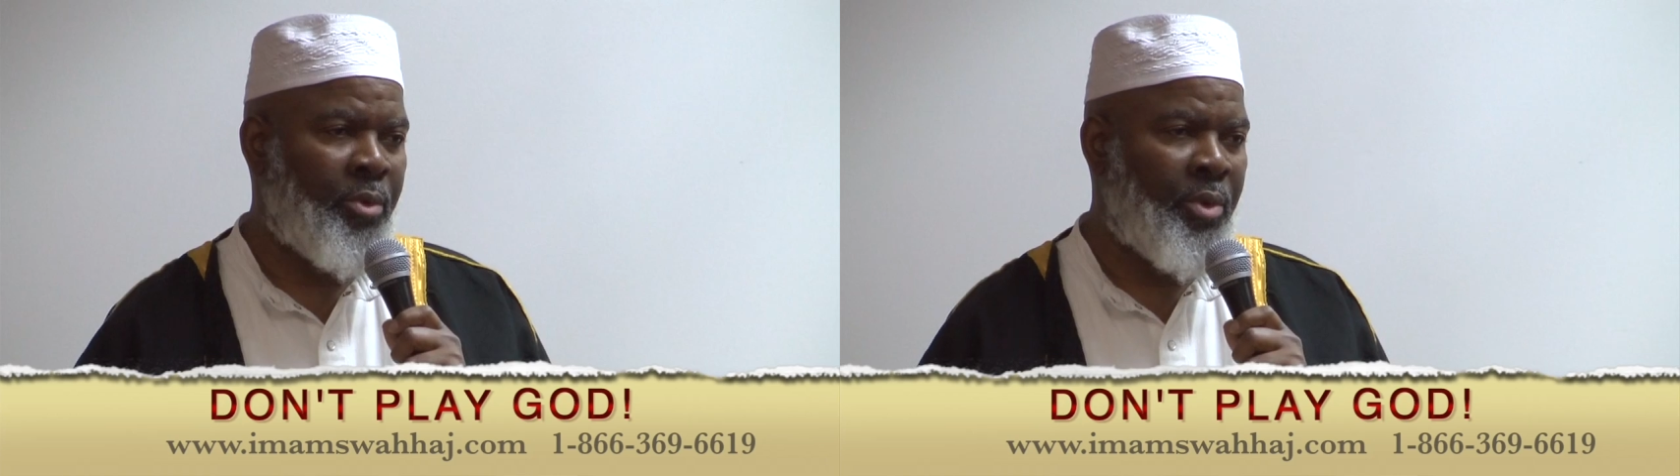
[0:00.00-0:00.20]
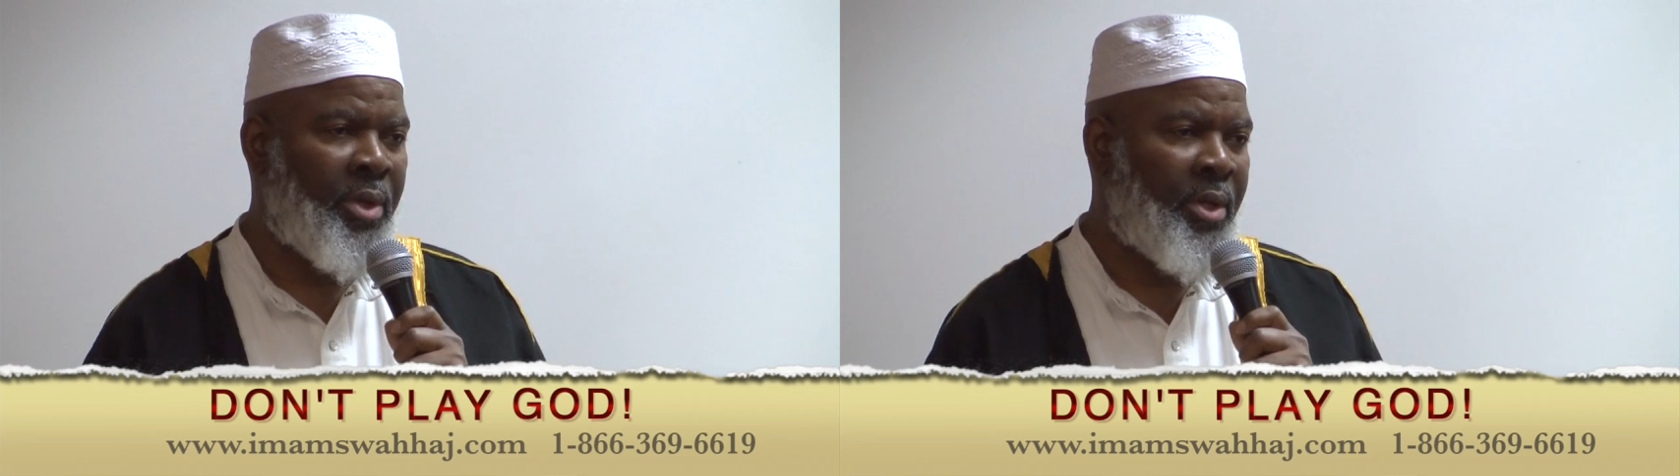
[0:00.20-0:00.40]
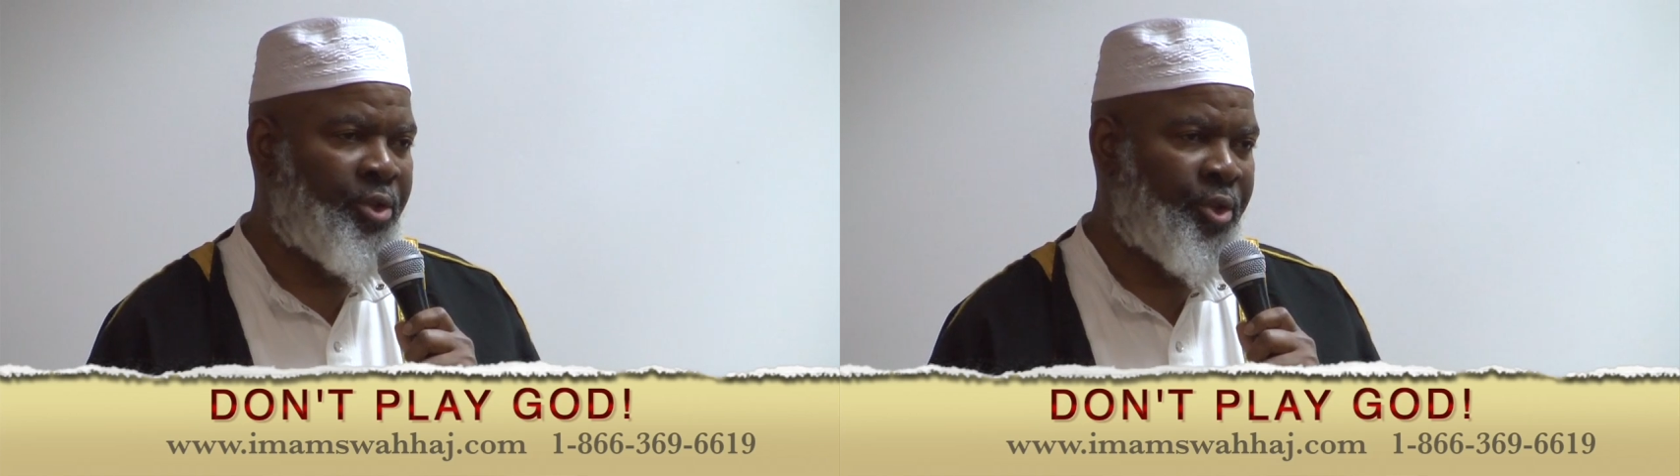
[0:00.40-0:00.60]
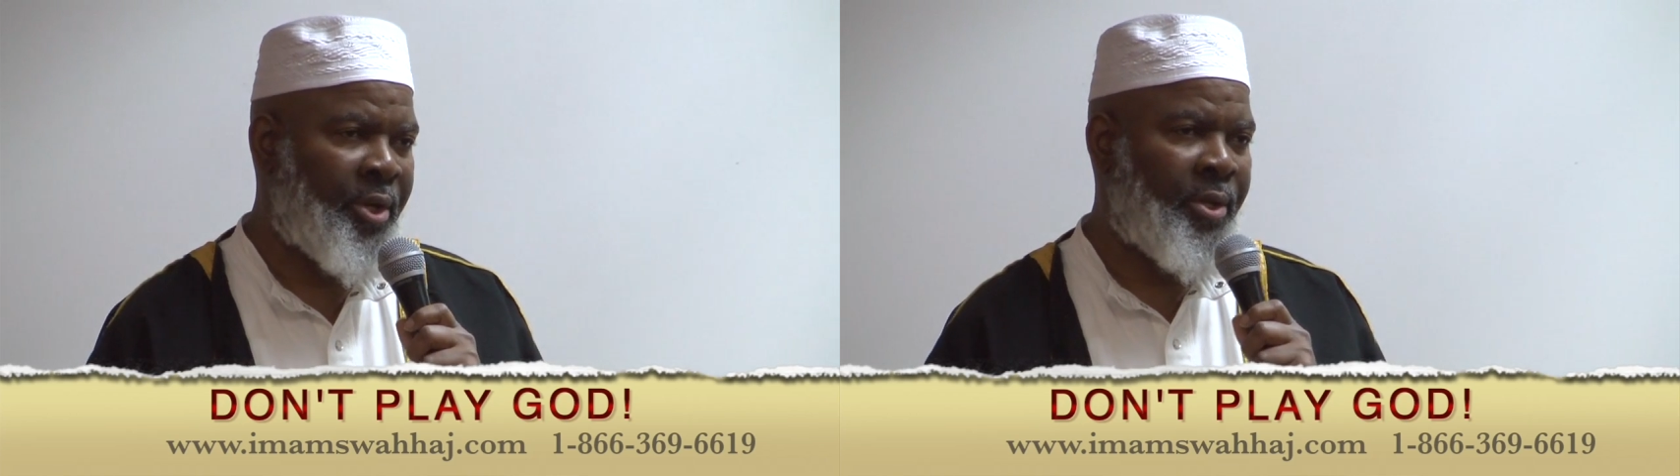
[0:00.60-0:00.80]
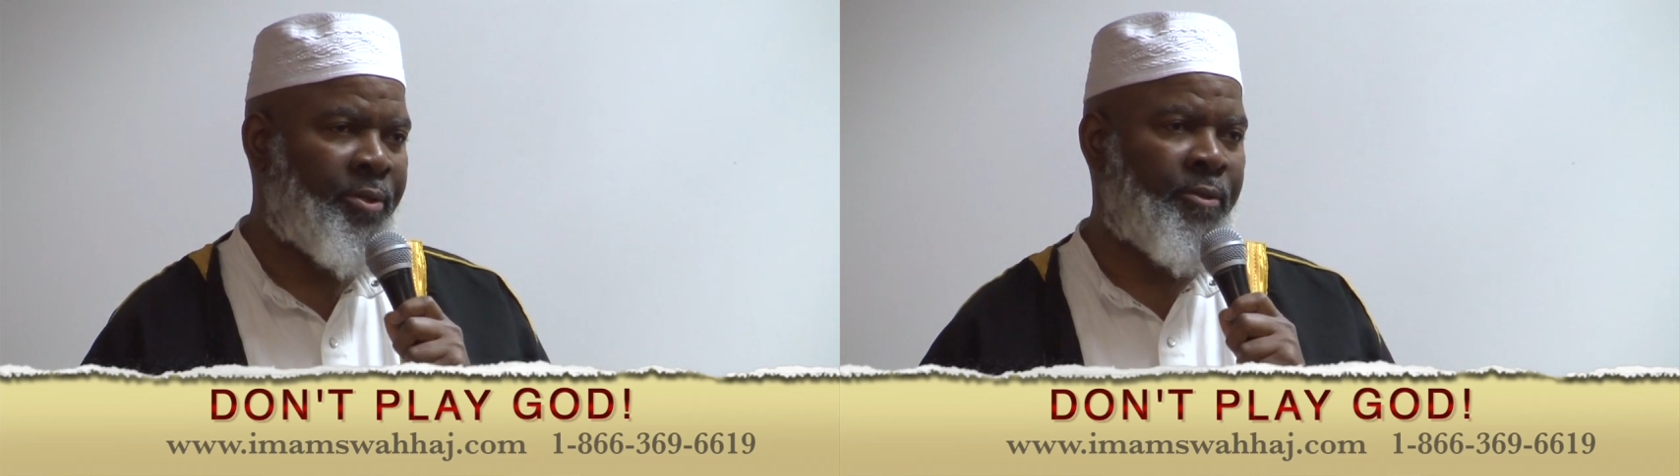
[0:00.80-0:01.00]
When you get a
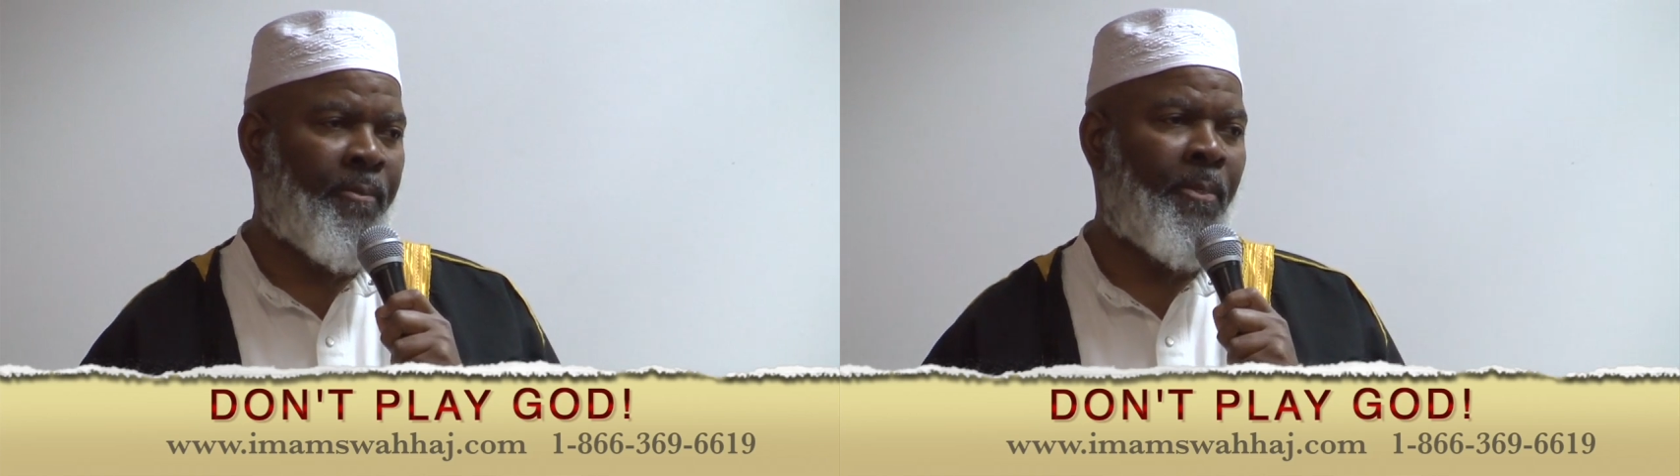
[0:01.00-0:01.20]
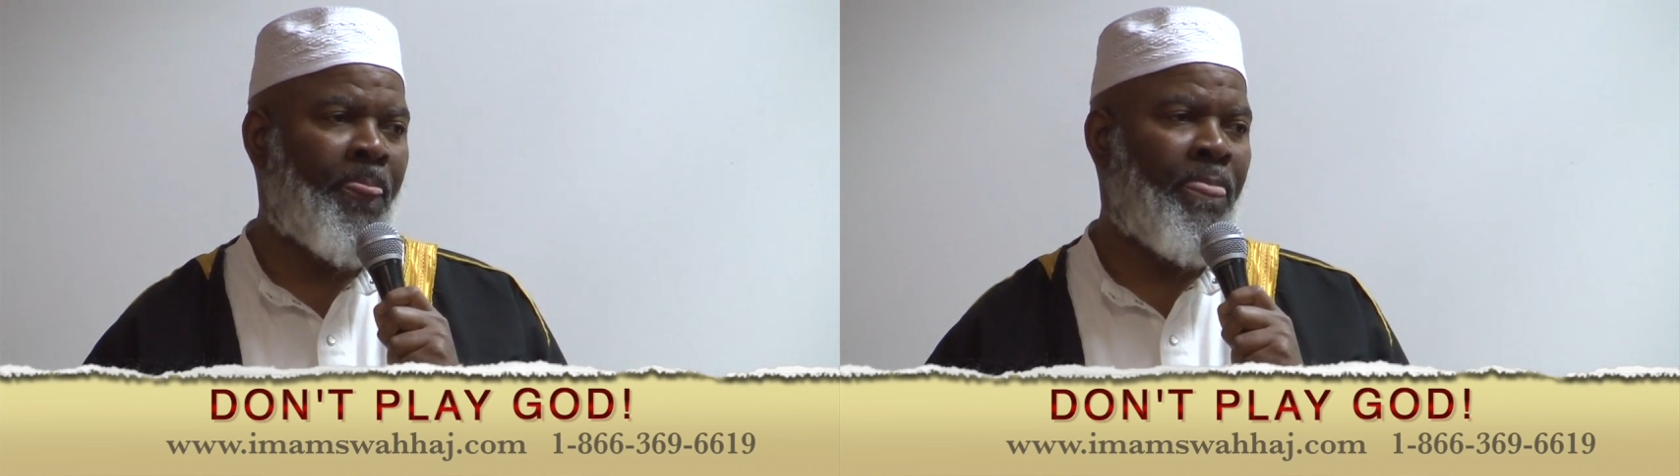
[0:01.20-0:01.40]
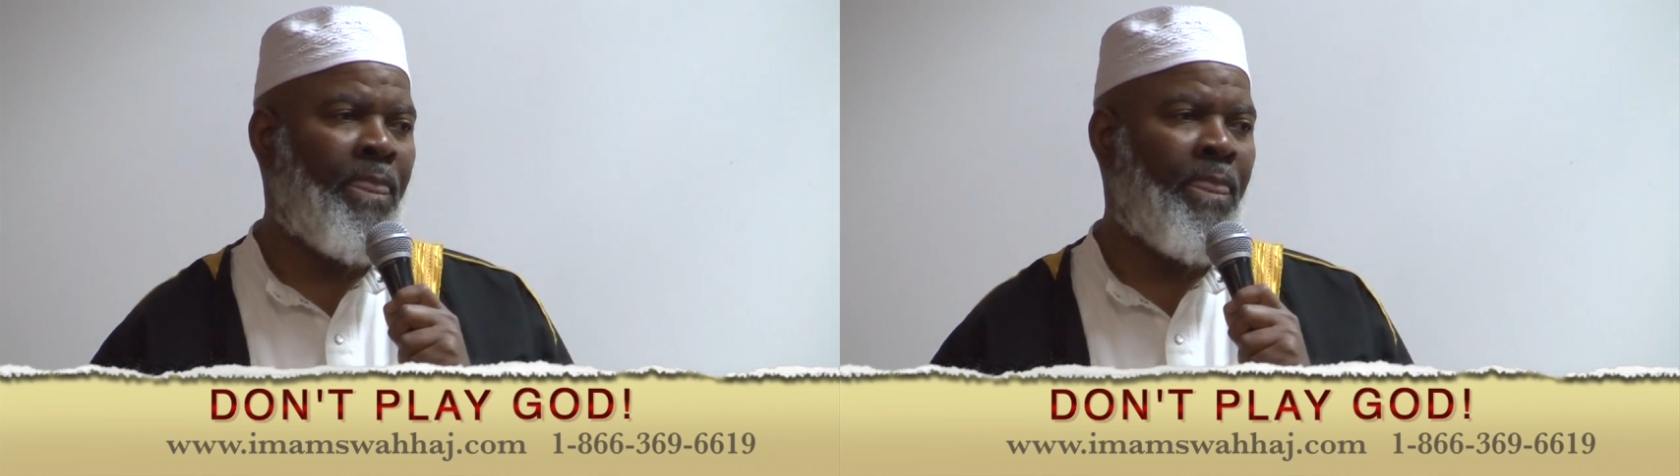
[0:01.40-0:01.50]
chance,